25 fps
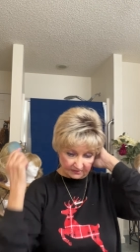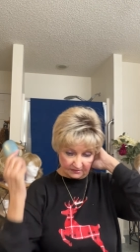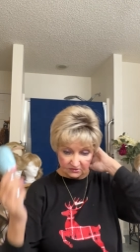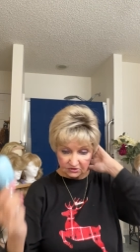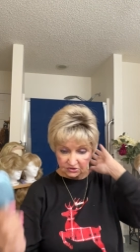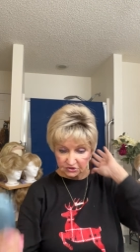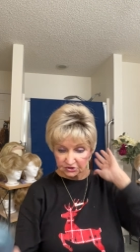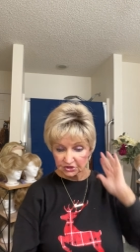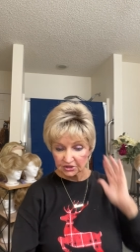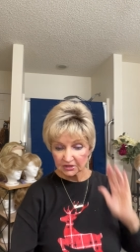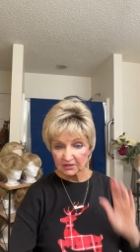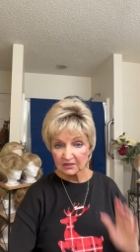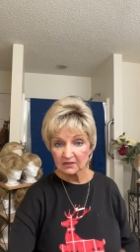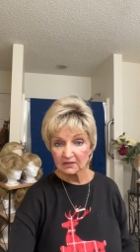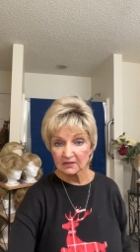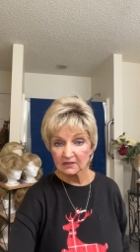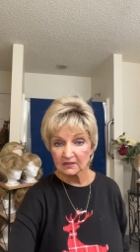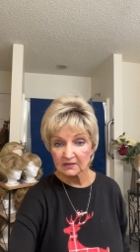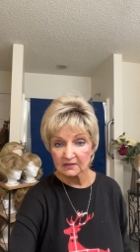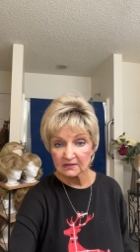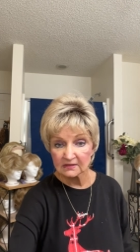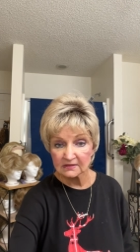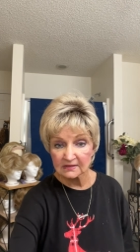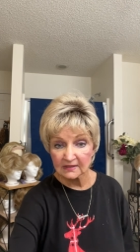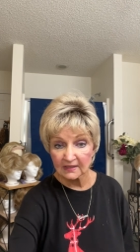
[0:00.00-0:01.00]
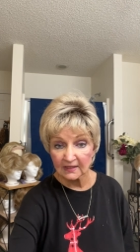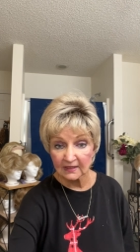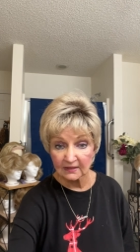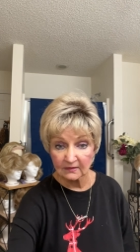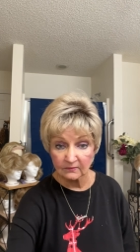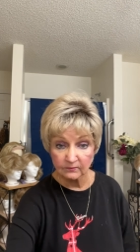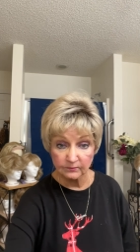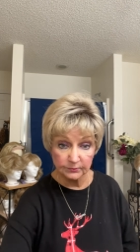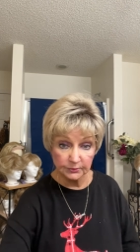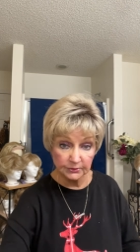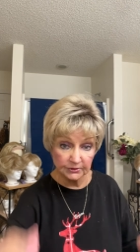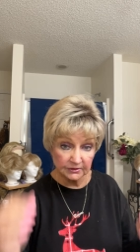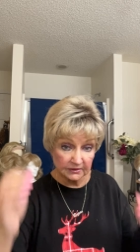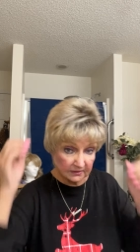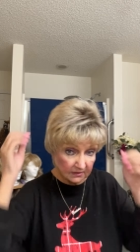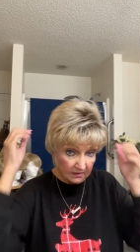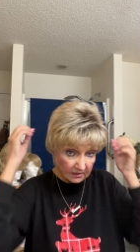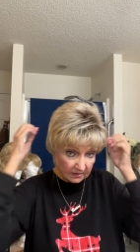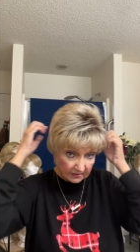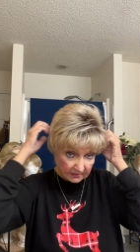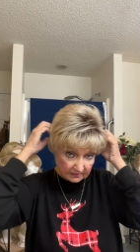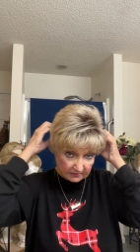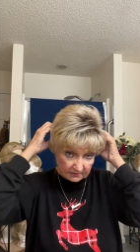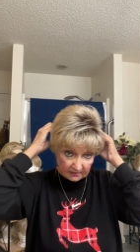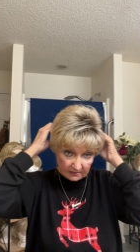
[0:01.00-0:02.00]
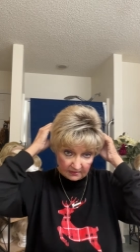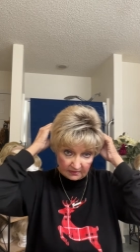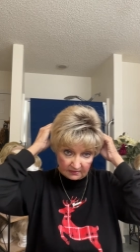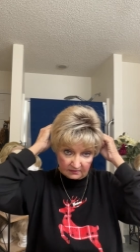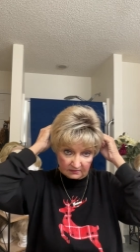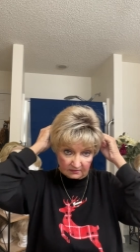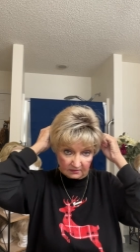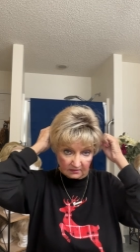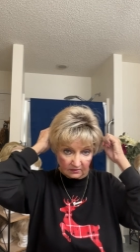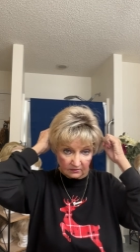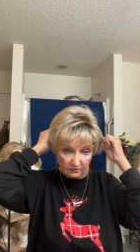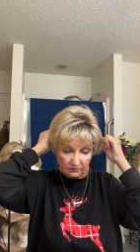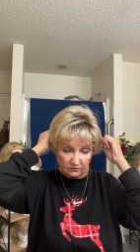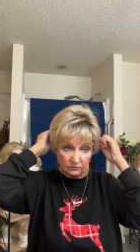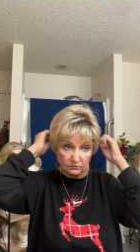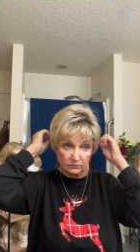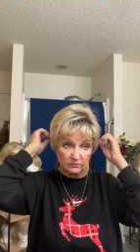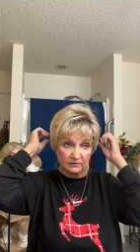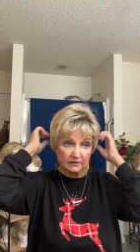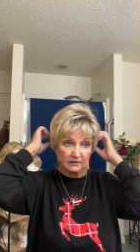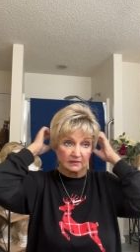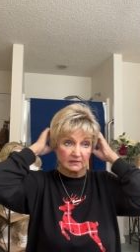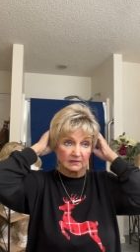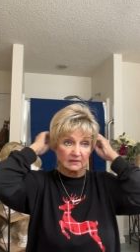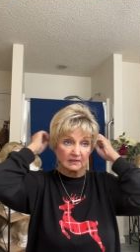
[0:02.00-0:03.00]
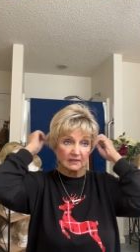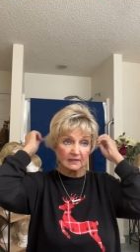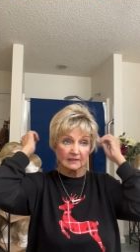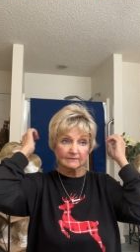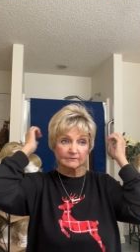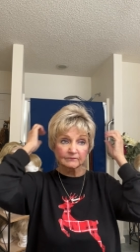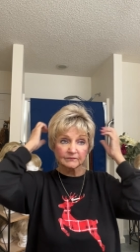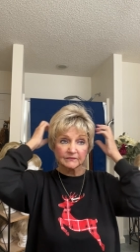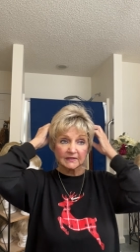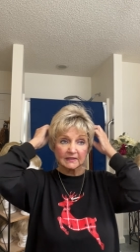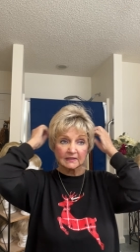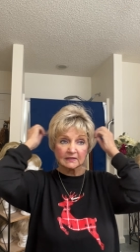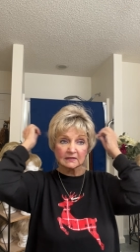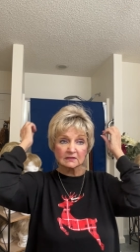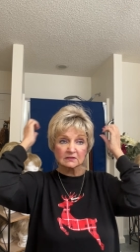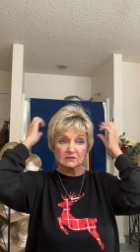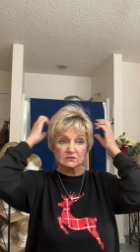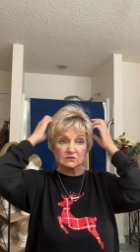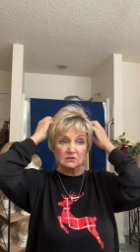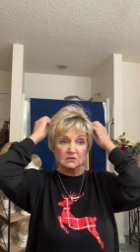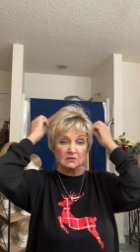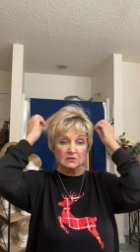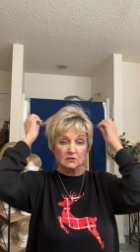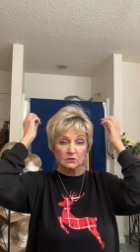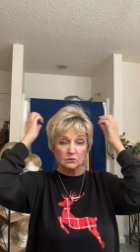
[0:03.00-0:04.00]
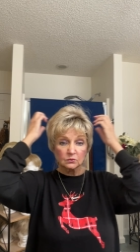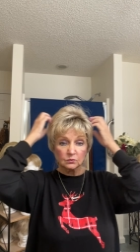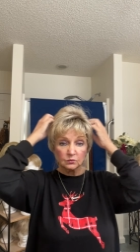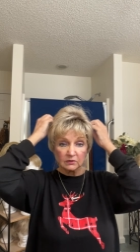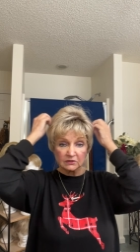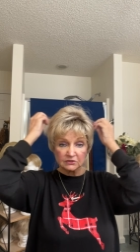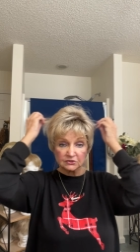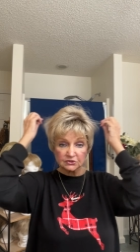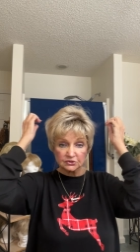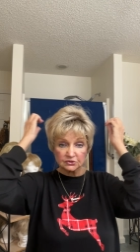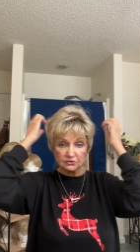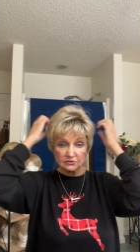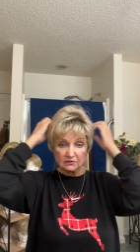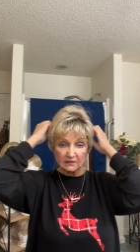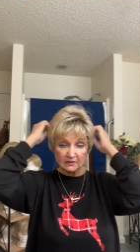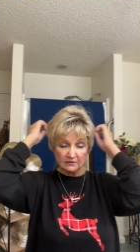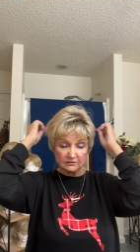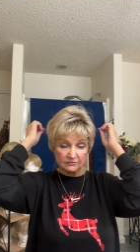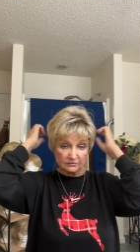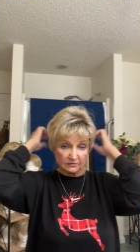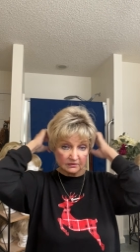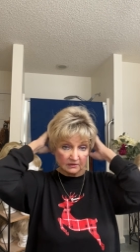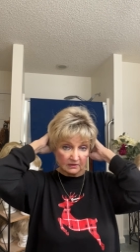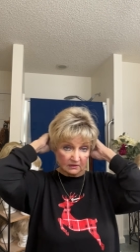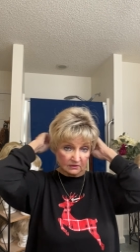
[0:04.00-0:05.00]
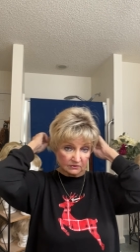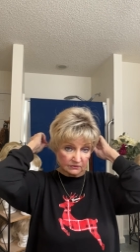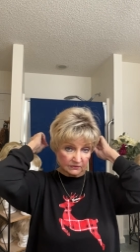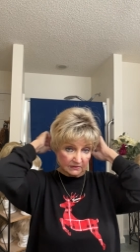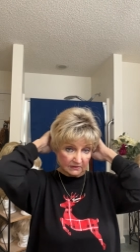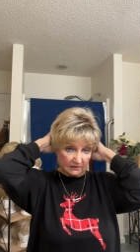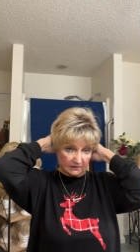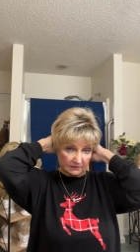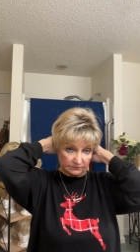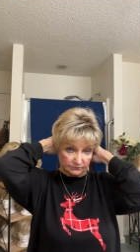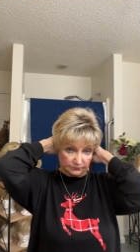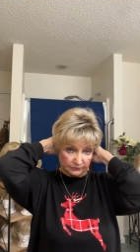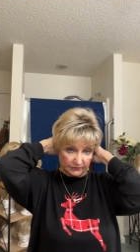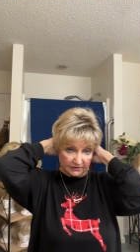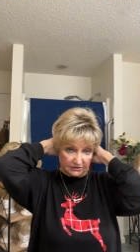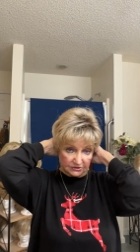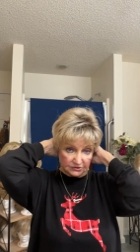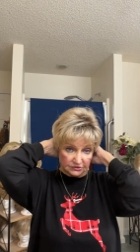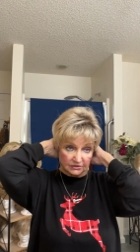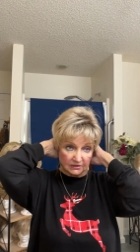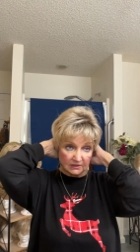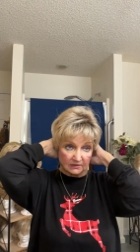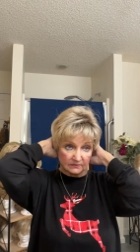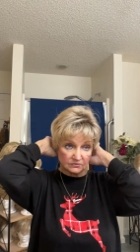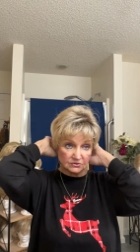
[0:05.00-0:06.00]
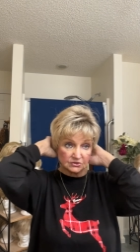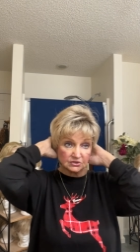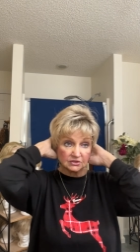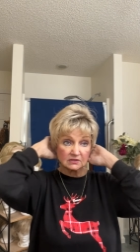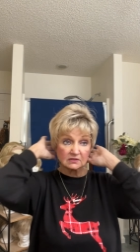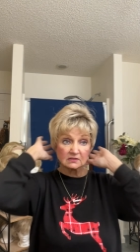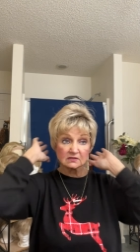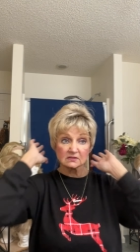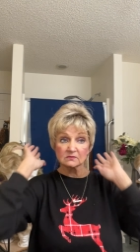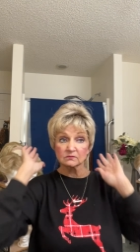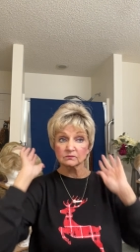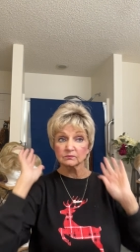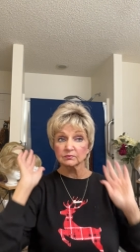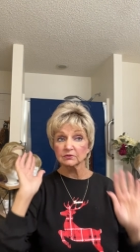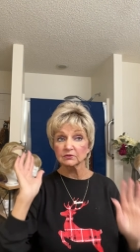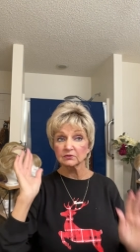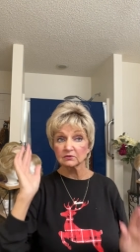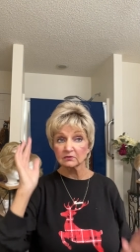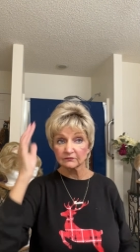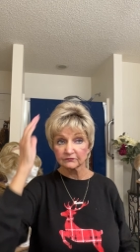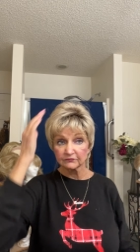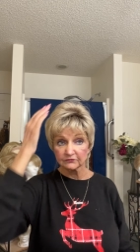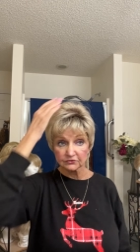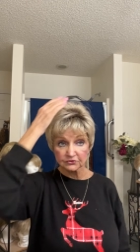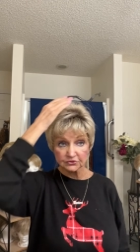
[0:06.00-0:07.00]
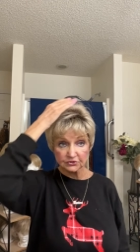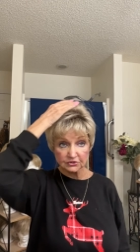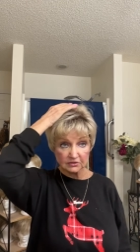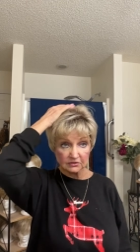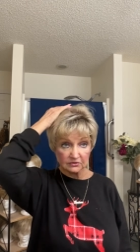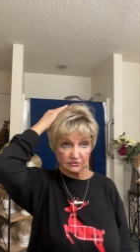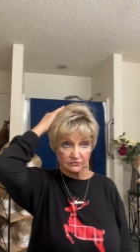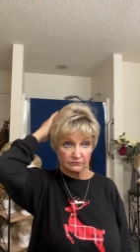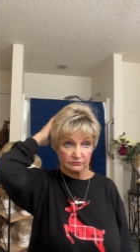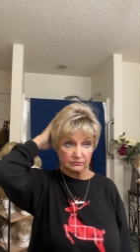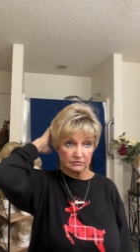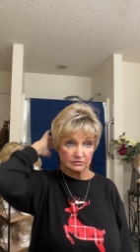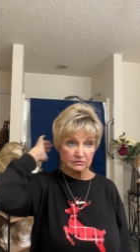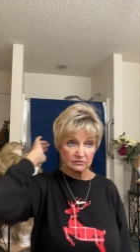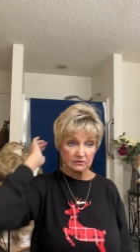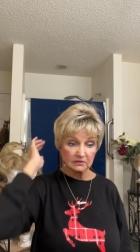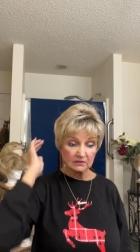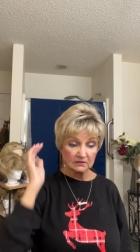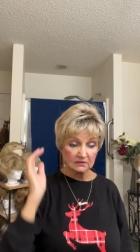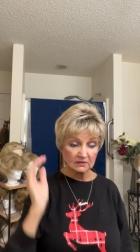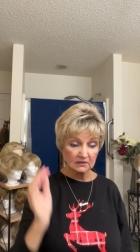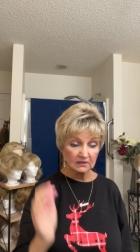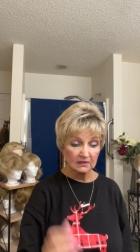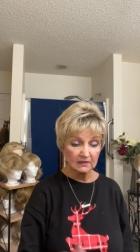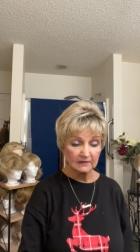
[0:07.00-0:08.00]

She is a put it on and go wig. And once you get her going and brushed up, she is beautiful. She is rooted.